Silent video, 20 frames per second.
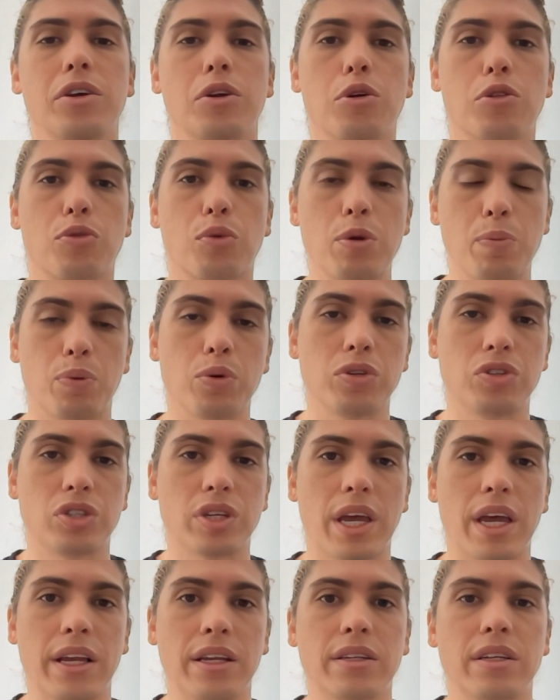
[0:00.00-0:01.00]
Your
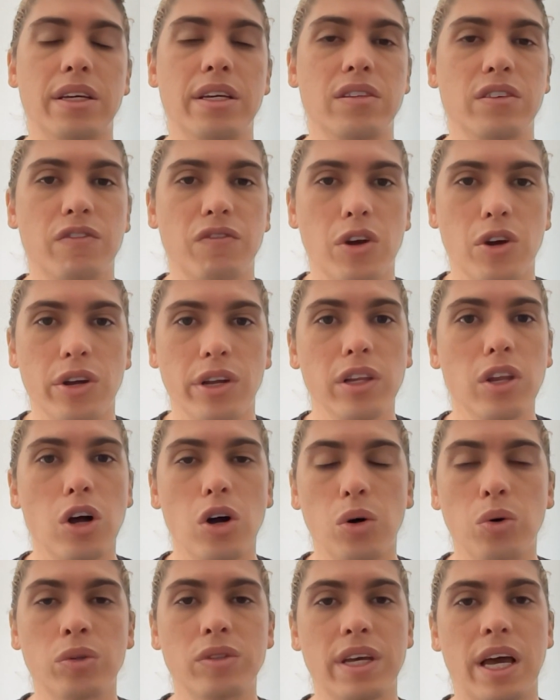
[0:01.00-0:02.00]
3% is a very
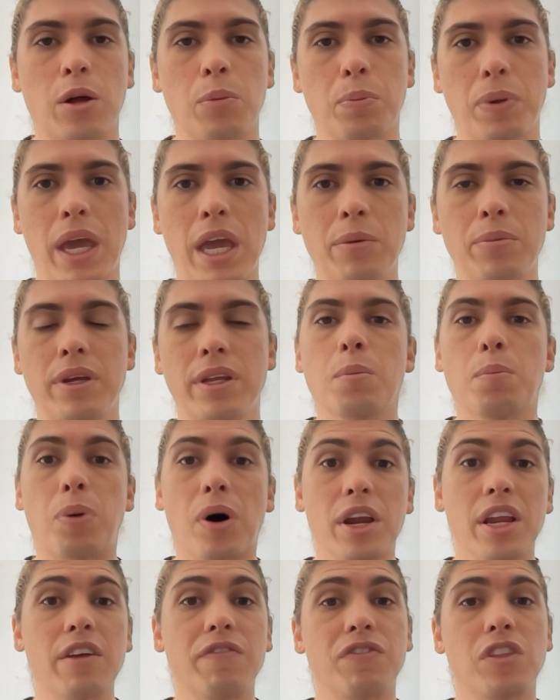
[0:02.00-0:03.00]
low down payment.
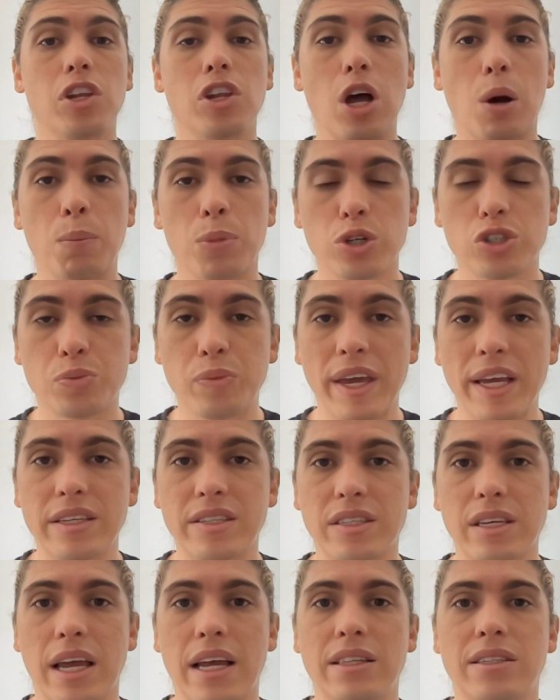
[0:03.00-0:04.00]
But if the numbers make
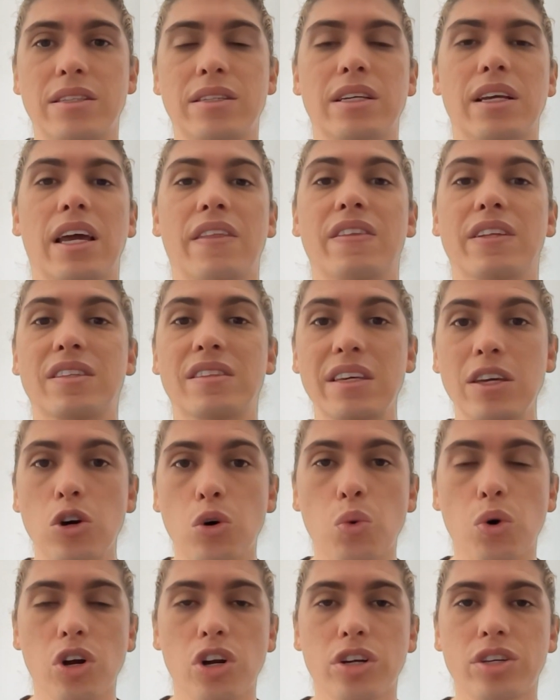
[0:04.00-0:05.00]
sense and the deal
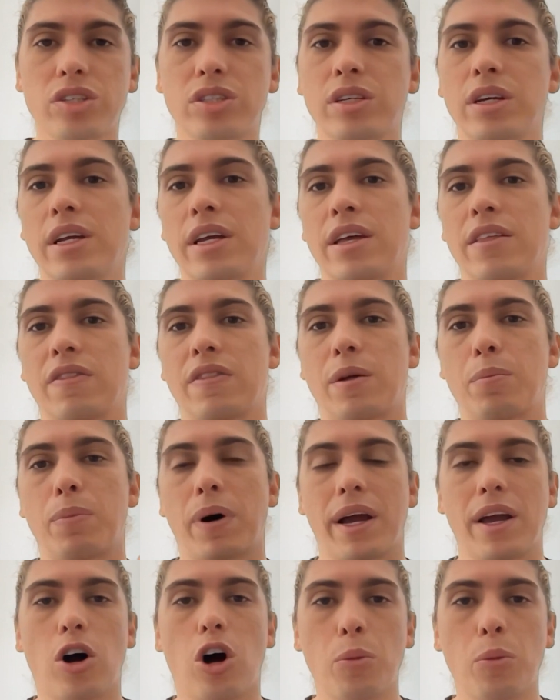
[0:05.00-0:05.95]
works, then by all